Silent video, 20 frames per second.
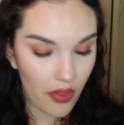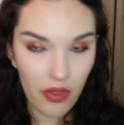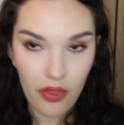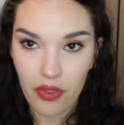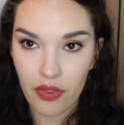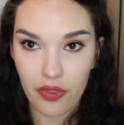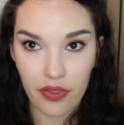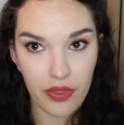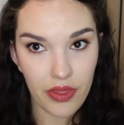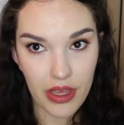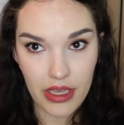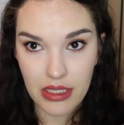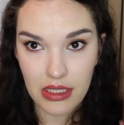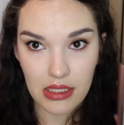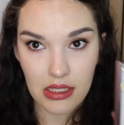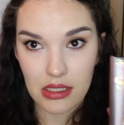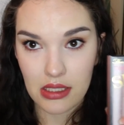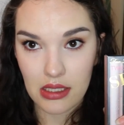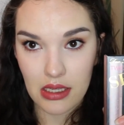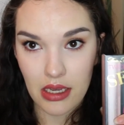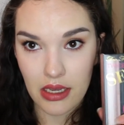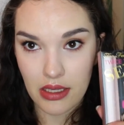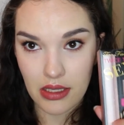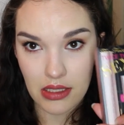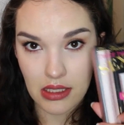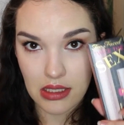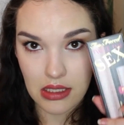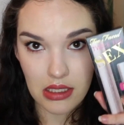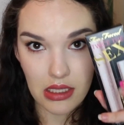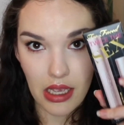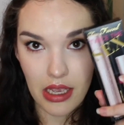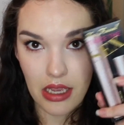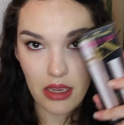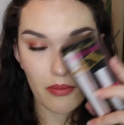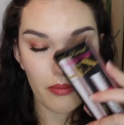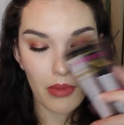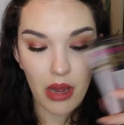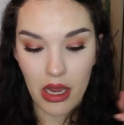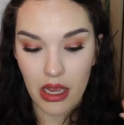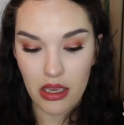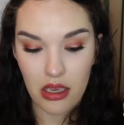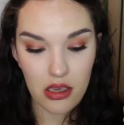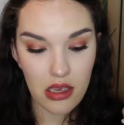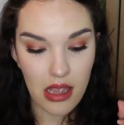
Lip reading: this is like my